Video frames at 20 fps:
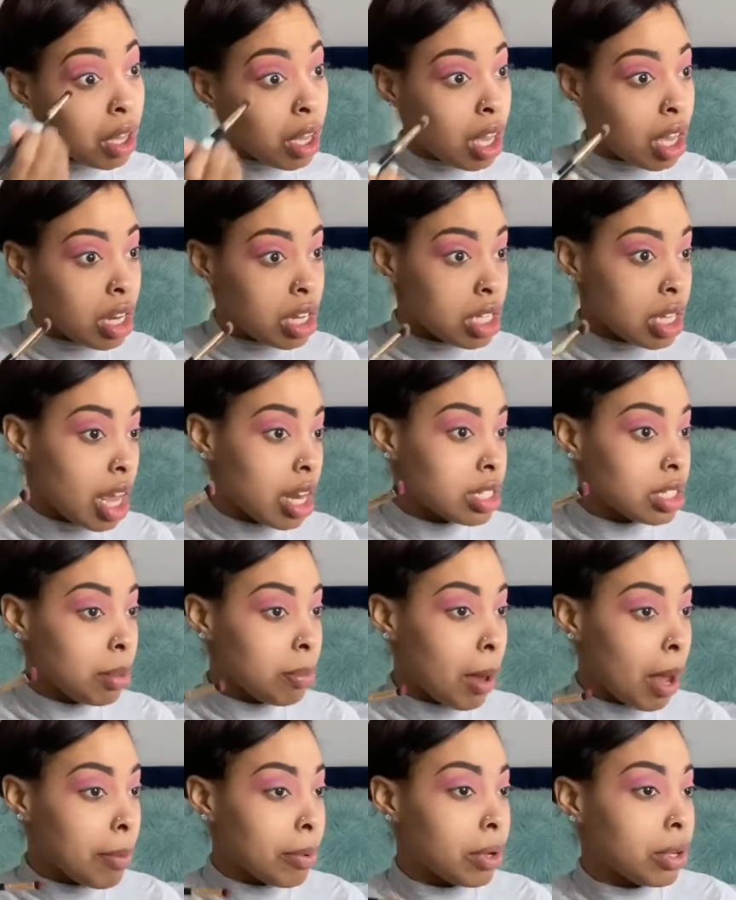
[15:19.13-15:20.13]
And it's actually
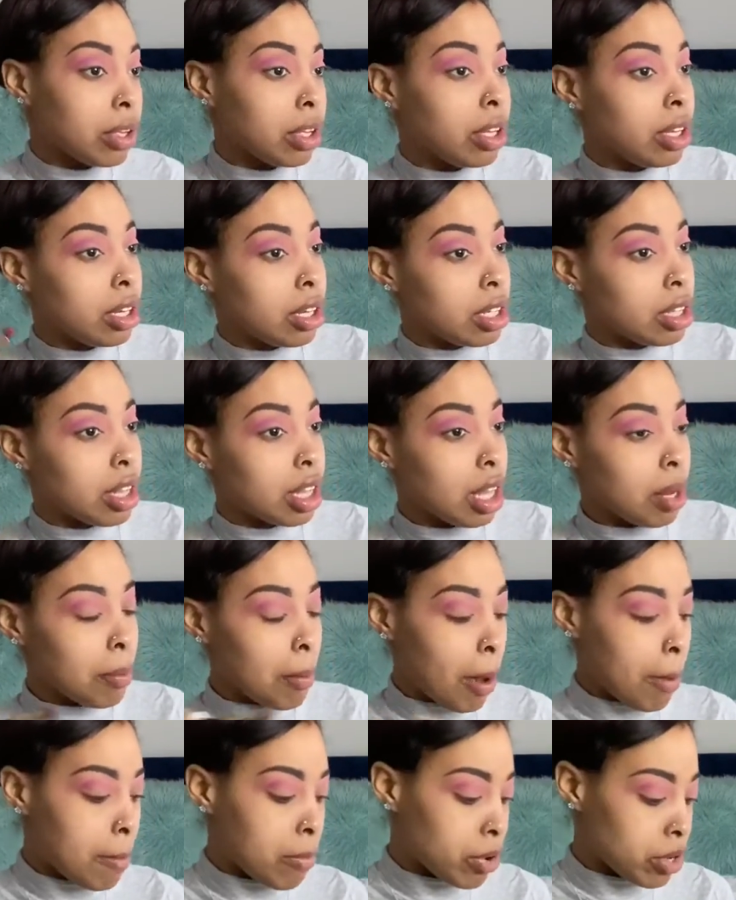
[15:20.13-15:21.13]
probably good that
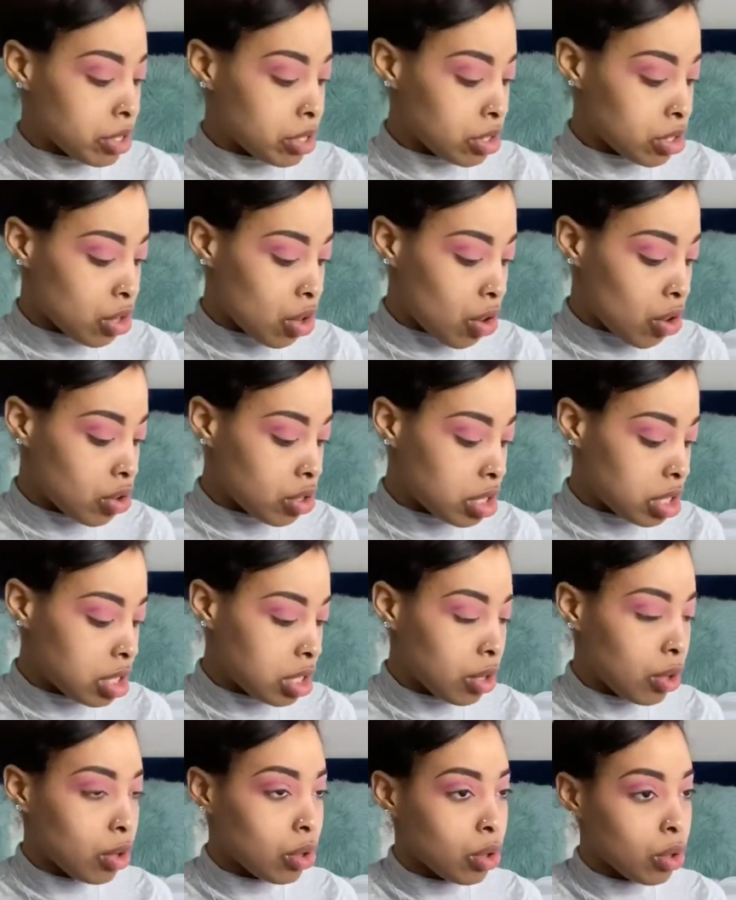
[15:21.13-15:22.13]
my brushes are
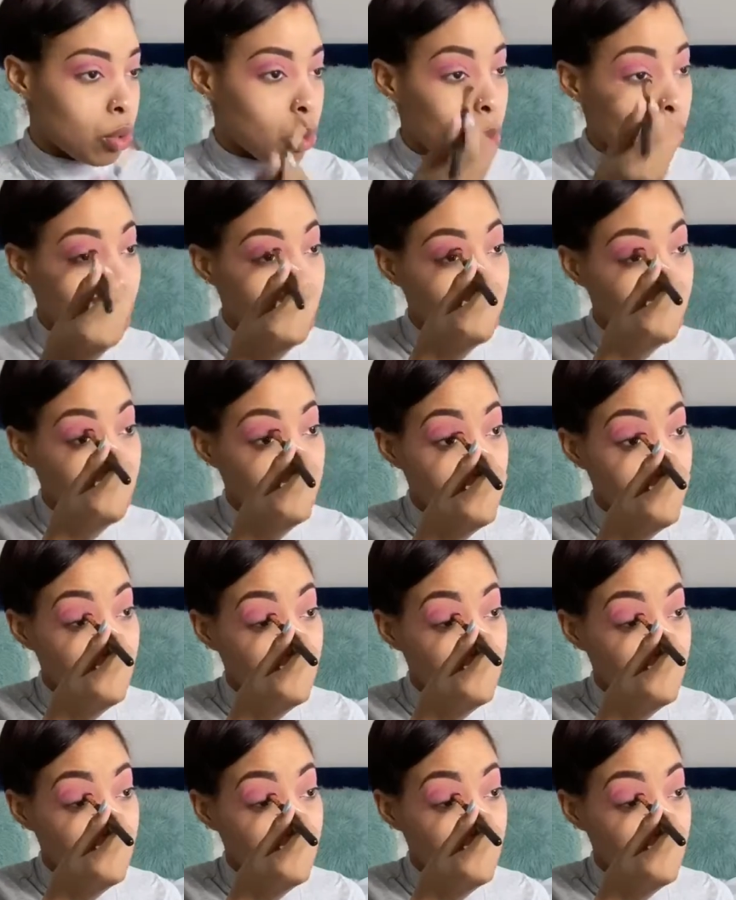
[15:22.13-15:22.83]
still a little wet.